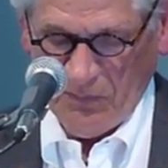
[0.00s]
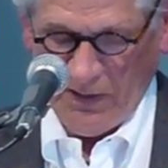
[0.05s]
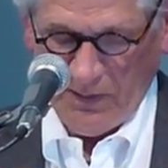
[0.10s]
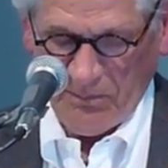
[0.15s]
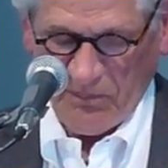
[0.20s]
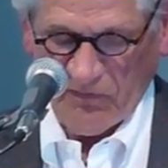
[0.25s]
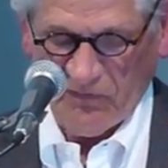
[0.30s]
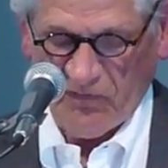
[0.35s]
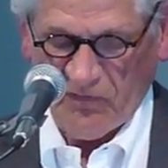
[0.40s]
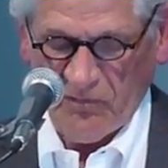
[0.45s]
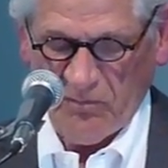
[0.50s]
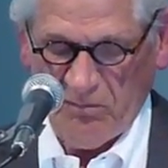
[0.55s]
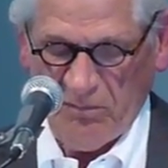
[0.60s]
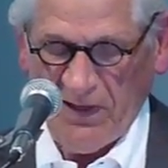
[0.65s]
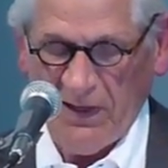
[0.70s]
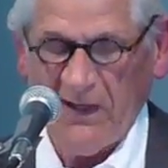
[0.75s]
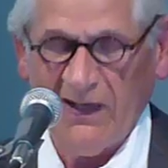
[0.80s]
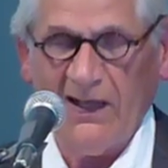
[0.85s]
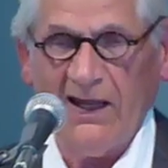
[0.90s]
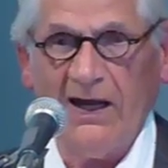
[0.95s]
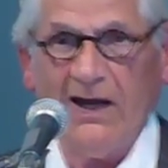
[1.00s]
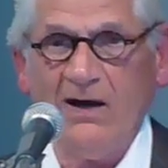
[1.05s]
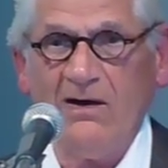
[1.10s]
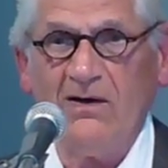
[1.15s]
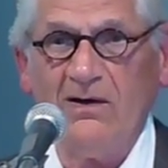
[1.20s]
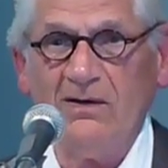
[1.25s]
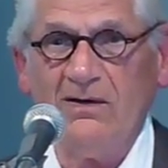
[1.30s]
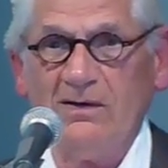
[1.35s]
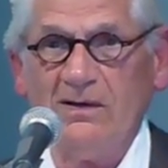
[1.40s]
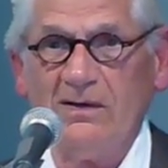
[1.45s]
people from Bel
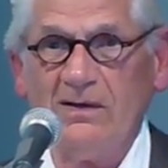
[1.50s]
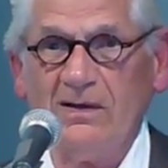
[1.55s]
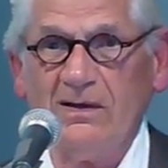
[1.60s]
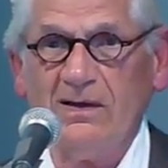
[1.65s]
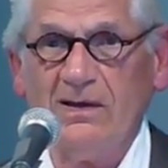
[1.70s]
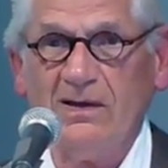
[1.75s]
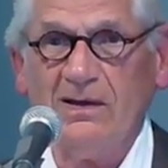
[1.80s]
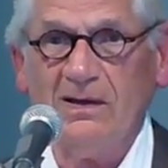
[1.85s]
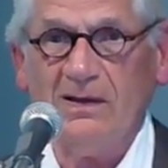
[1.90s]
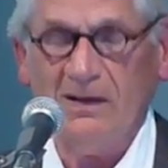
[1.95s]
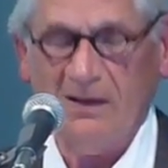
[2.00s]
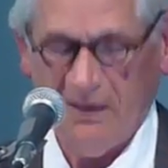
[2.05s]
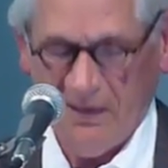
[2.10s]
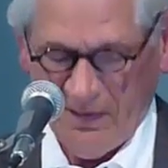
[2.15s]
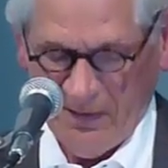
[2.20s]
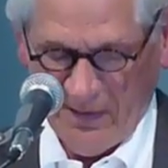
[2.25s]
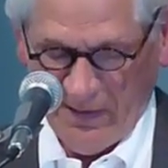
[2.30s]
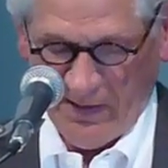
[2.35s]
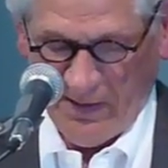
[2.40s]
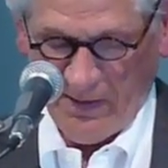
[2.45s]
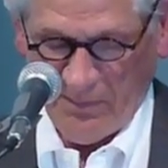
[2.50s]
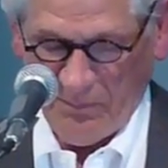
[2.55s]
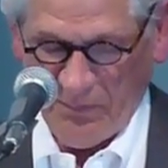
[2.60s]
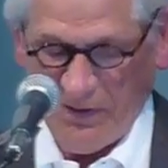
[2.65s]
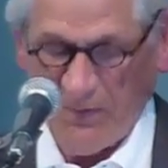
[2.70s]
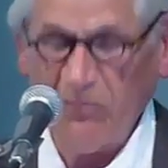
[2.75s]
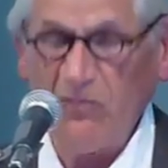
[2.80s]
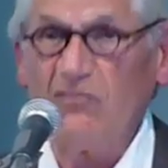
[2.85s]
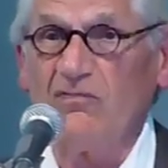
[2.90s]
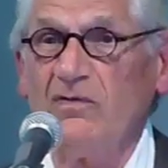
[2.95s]
Air, and
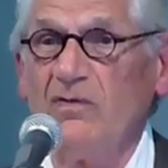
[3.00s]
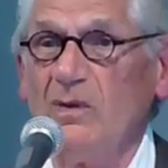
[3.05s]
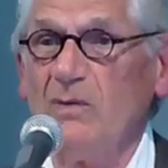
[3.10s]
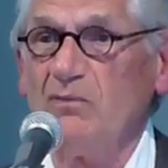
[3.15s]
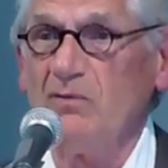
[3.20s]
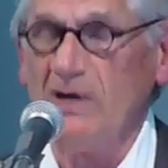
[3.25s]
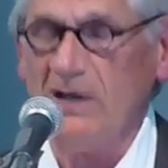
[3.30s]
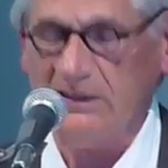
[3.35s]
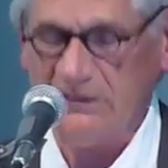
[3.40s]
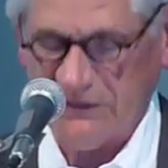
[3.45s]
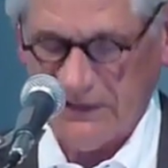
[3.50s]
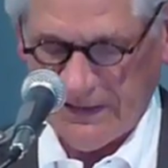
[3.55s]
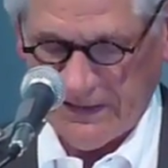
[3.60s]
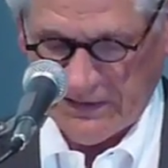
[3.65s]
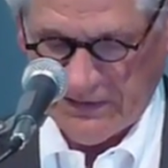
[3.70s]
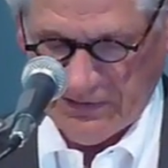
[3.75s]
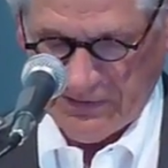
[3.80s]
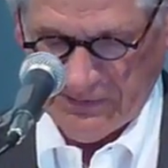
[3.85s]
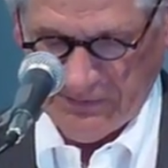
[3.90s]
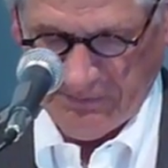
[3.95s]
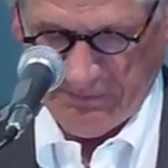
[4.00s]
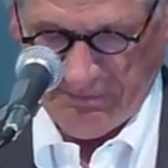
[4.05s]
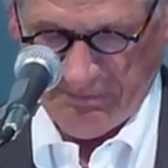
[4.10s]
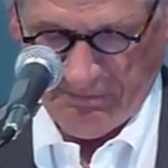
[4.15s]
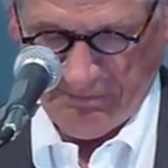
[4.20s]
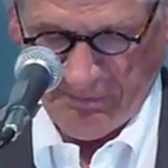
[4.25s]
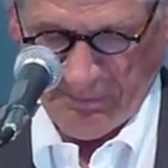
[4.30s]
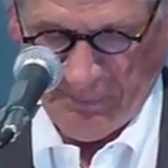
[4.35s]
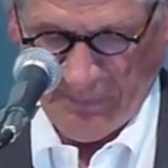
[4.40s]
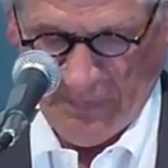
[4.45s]
people from the projects.
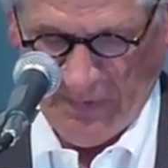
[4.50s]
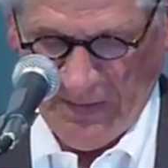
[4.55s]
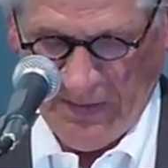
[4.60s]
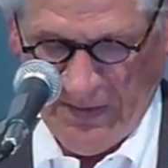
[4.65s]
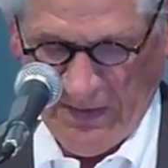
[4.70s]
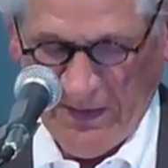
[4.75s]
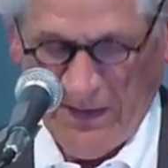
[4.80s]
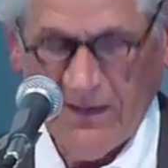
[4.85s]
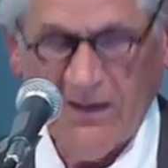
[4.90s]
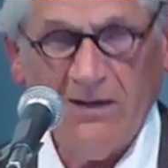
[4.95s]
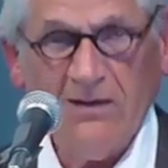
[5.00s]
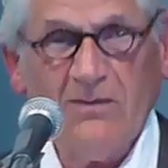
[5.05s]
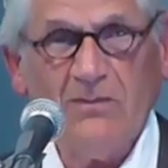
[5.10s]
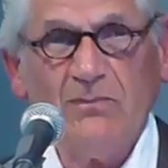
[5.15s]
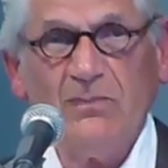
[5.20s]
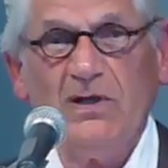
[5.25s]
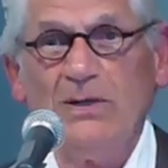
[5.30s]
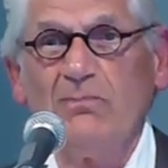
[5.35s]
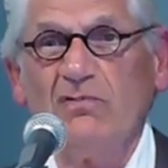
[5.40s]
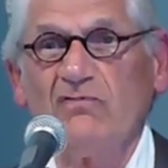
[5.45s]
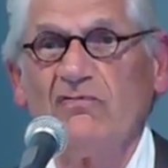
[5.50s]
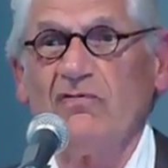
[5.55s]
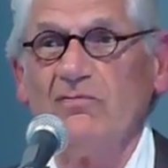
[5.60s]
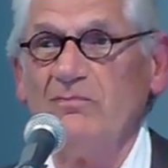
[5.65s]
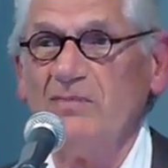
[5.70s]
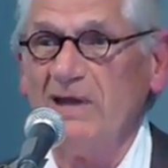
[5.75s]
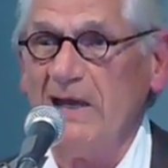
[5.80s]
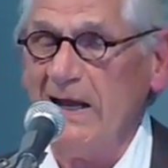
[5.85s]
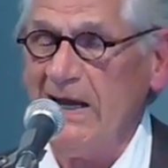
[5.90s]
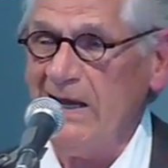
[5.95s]
People
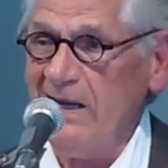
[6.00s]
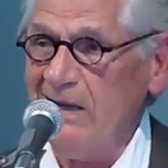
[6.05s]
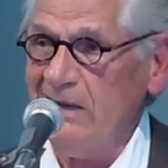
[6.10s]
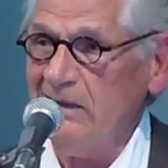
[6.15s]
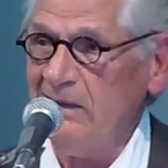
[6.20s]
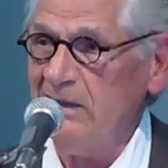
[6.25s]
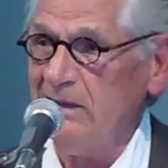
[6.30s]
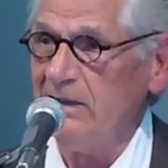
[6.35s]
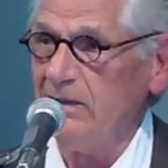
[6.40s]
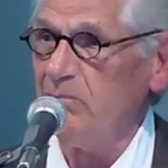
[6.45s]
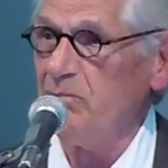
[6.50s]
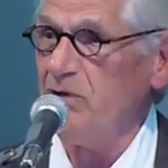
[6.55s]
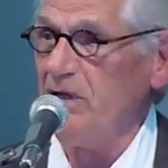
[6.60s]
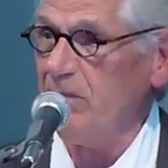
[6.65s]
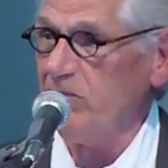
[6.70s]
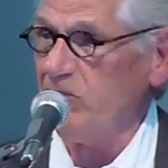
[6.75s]
from Yale and